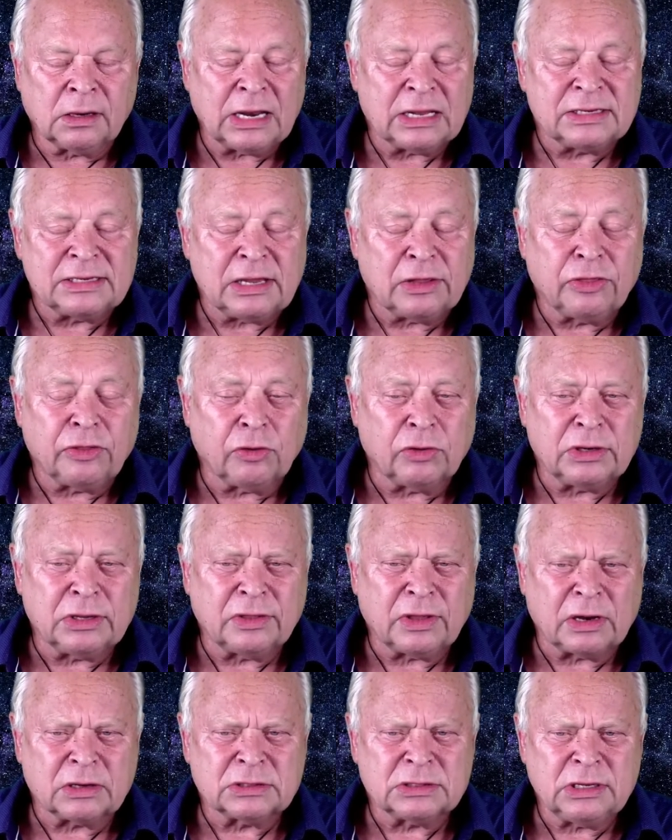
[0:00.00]
let's say thirty
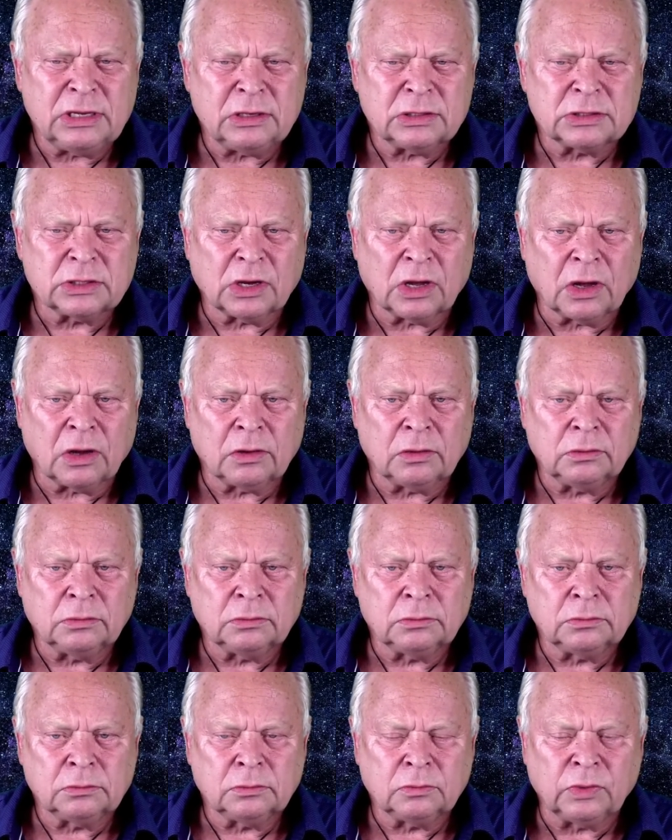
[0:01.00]
thousand years ago,
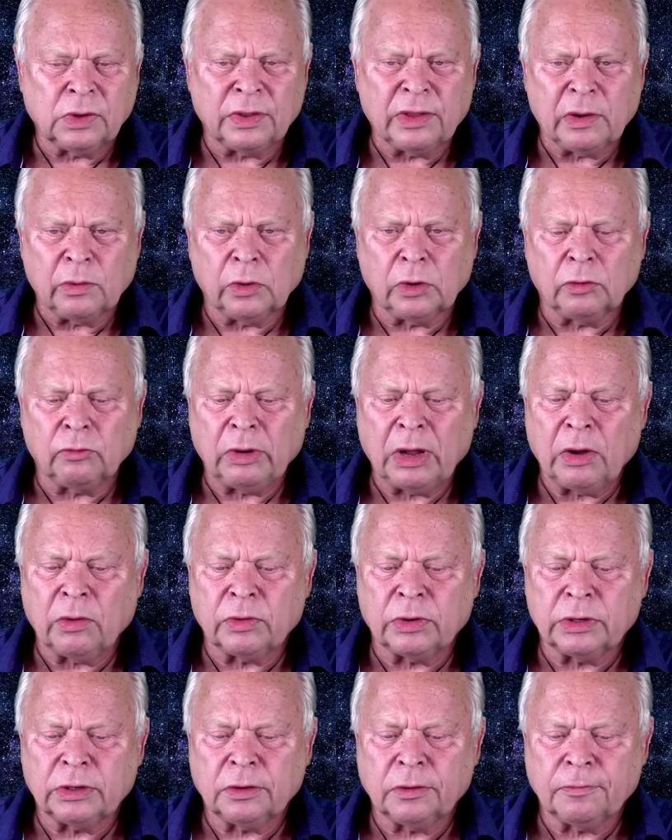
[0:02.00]
when they were
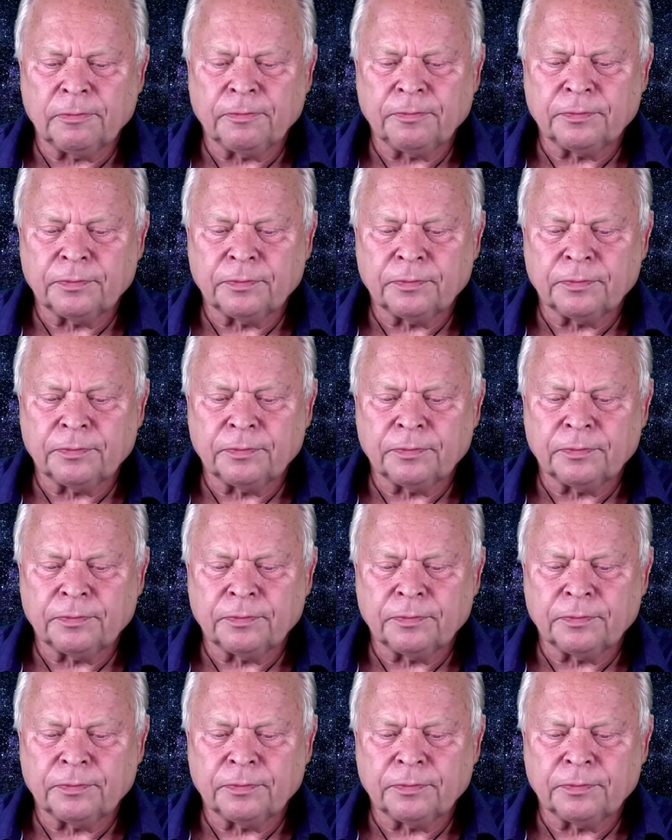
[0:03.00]
around,